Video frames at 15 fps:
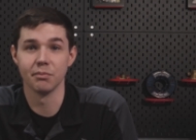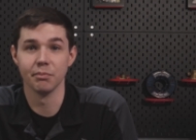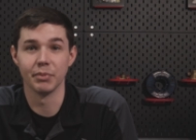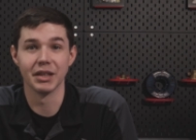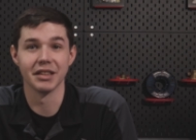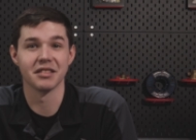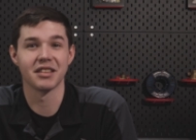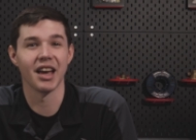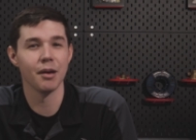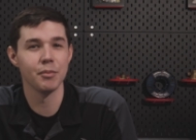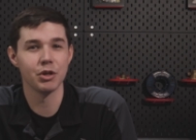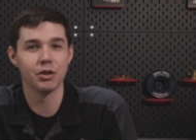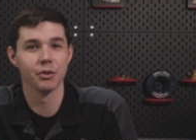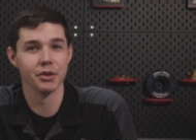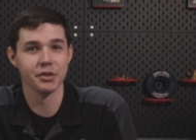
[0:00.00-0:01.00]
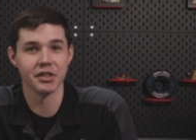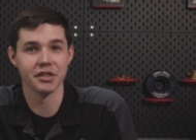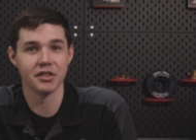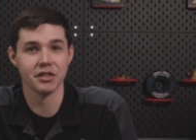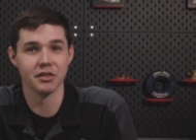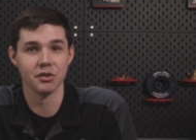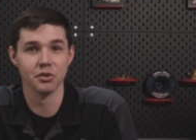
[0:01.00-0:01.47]
but its chemical
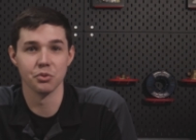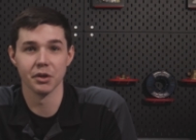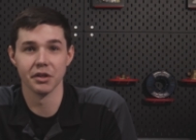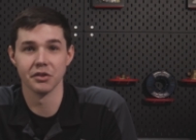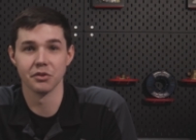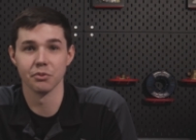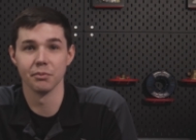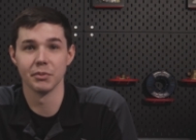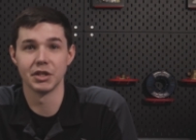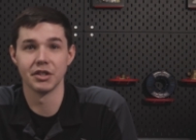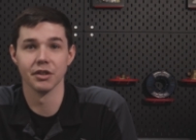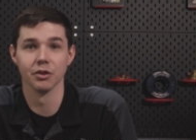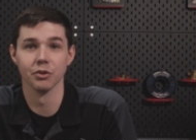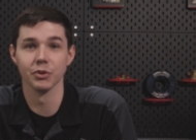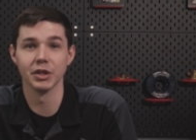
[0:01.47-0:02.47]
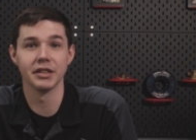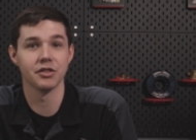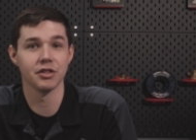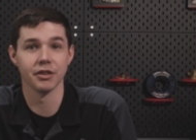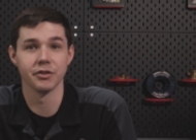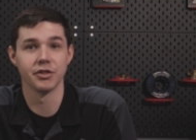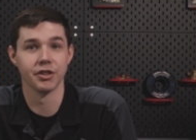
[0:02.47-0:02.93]
resistance is where this material really
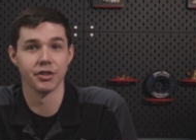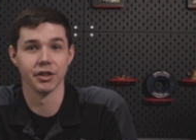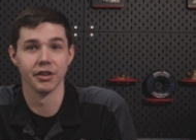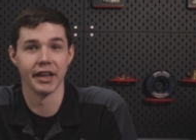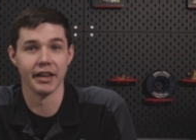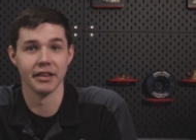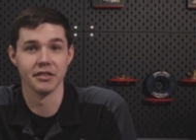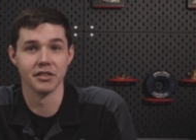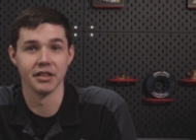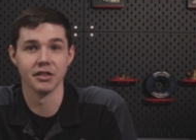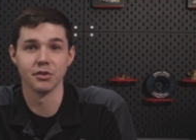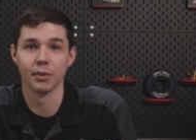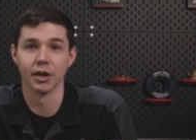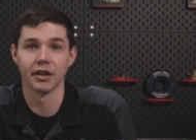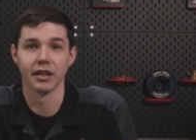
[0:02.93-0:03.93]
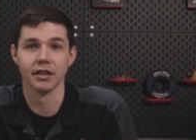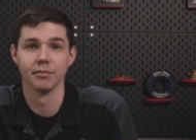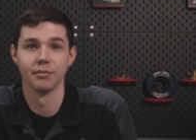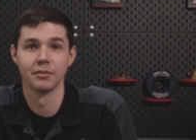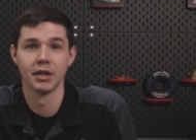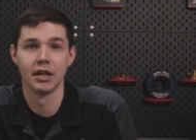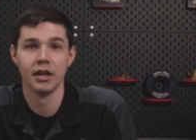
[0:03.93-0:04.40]
starts to turn heads in this market.